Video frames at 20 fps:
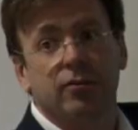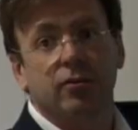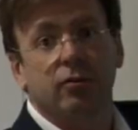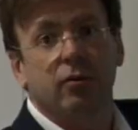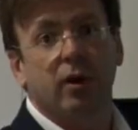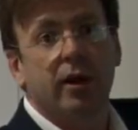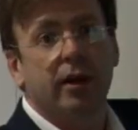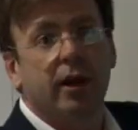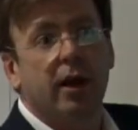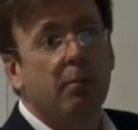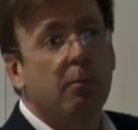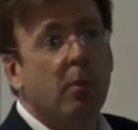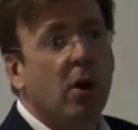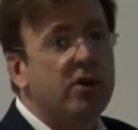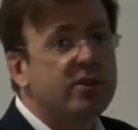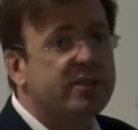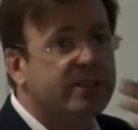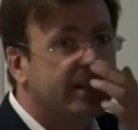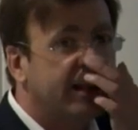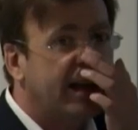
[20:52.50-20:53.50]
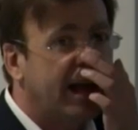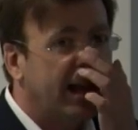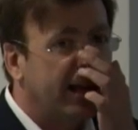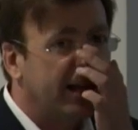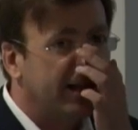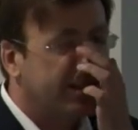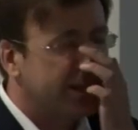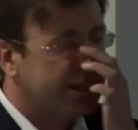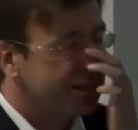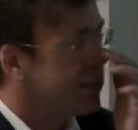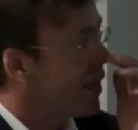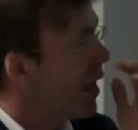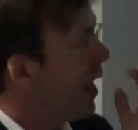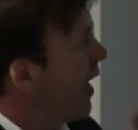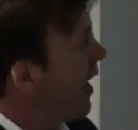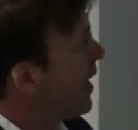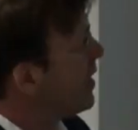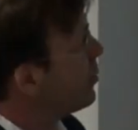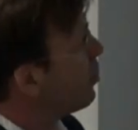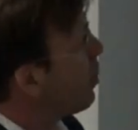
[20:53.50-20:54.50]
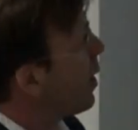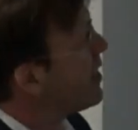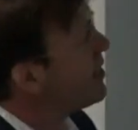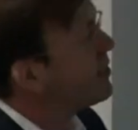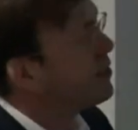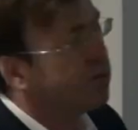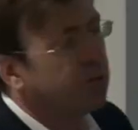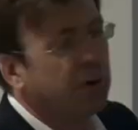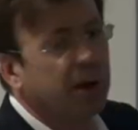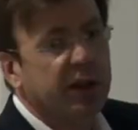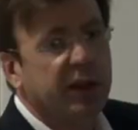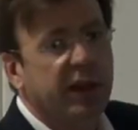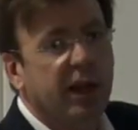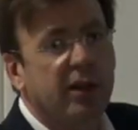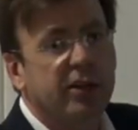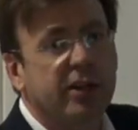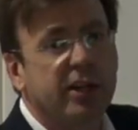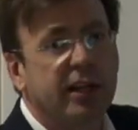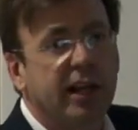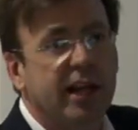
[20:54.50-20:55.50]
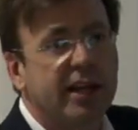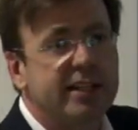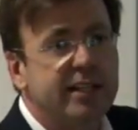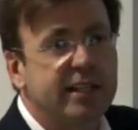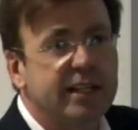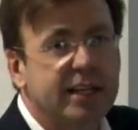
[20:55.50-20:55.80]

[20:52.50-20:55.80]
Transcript: right? Now, most analysis is based around calculating